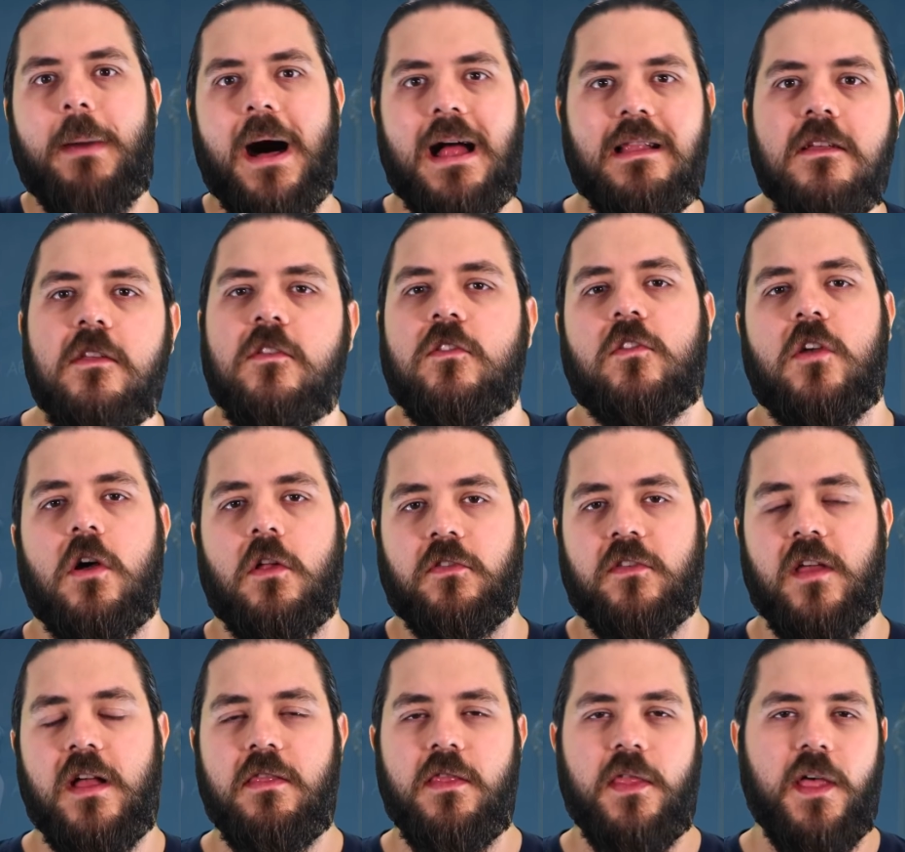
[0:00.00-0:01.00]
balanced
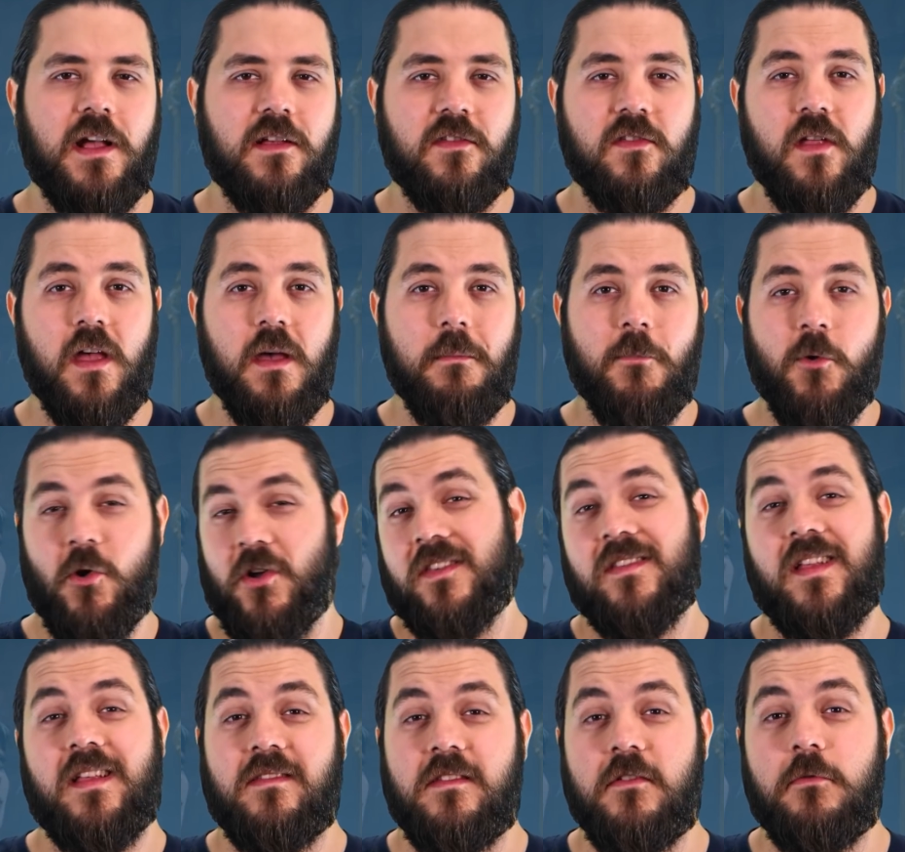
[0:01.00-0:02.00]
content thanks to more
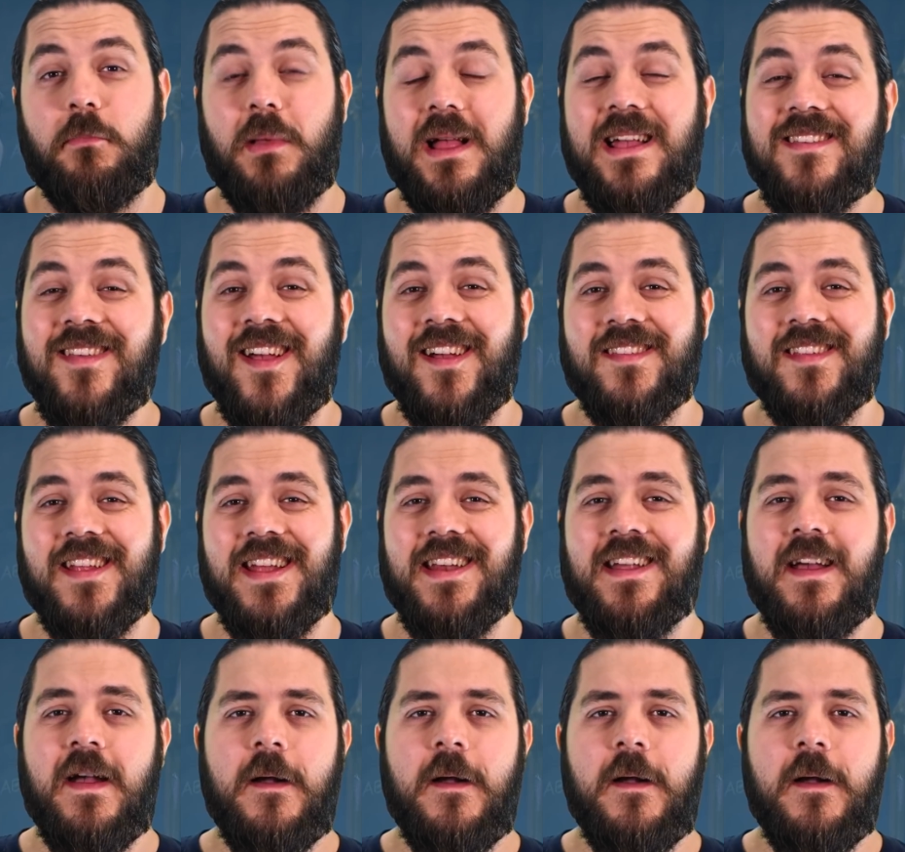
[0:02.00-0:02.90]
extensive playtesting,